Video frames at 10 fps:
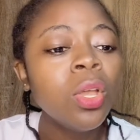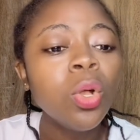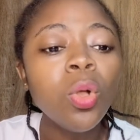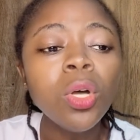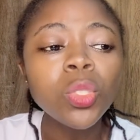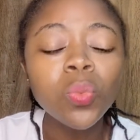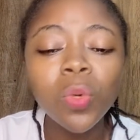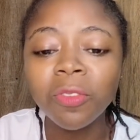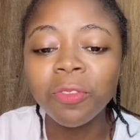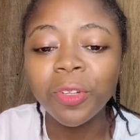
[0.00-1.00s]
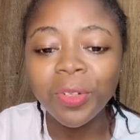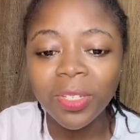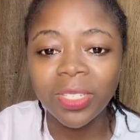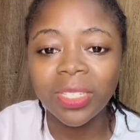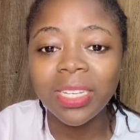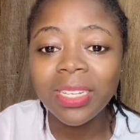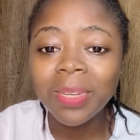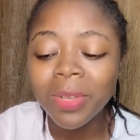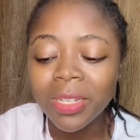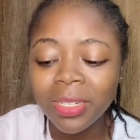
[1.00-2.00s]
God's word for us in the
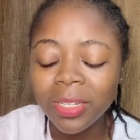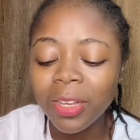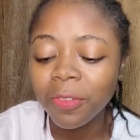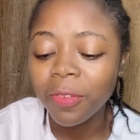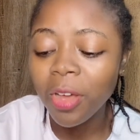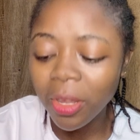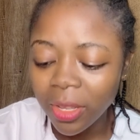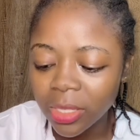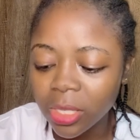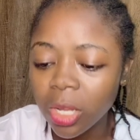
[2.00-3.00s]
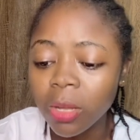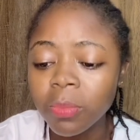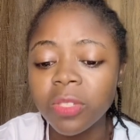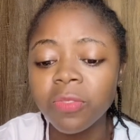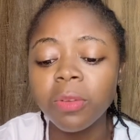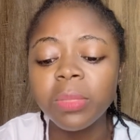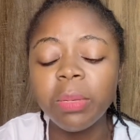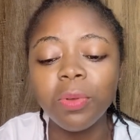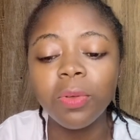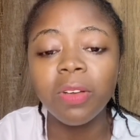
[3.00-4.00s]
month of August comes from the
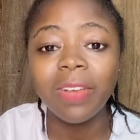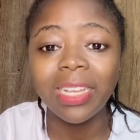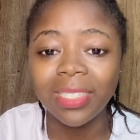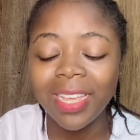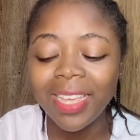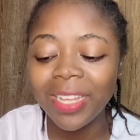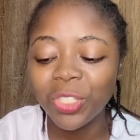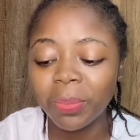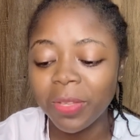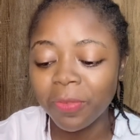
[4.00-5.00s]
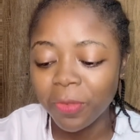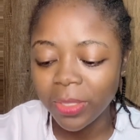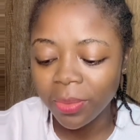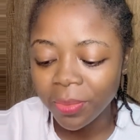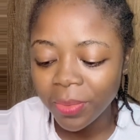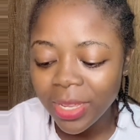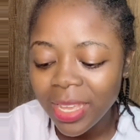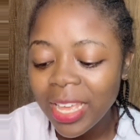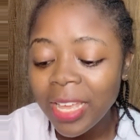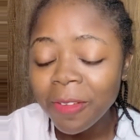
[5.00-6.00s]
book of Isaiah, chapter 43,
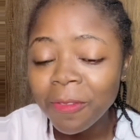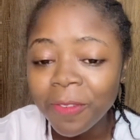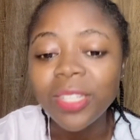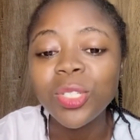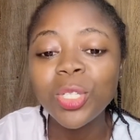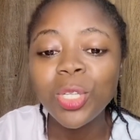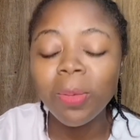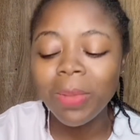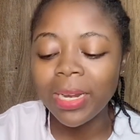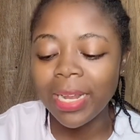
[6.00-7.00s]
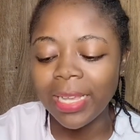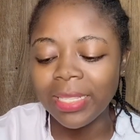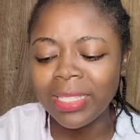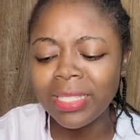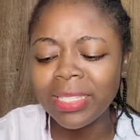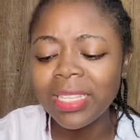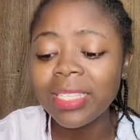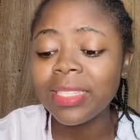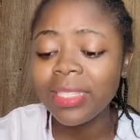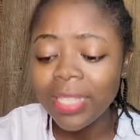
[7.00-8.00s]
verse number 19. It
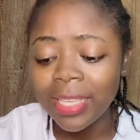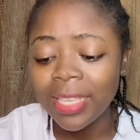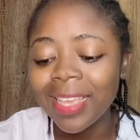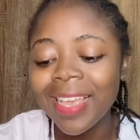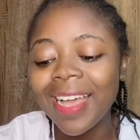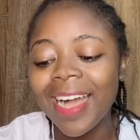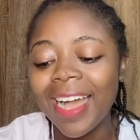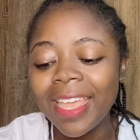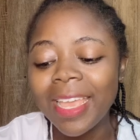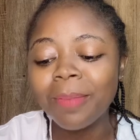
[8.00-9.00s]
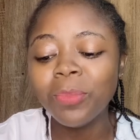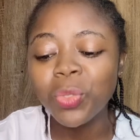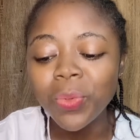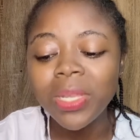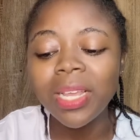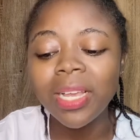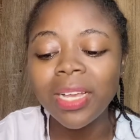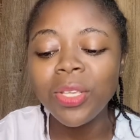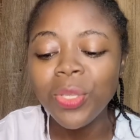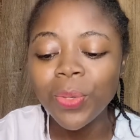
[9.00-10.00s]
says, See, I am doing a
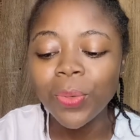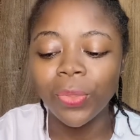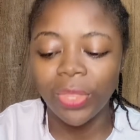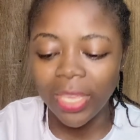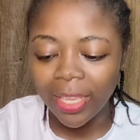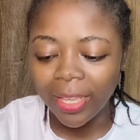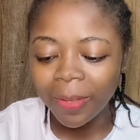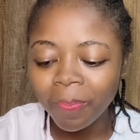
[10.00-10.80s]
new thing.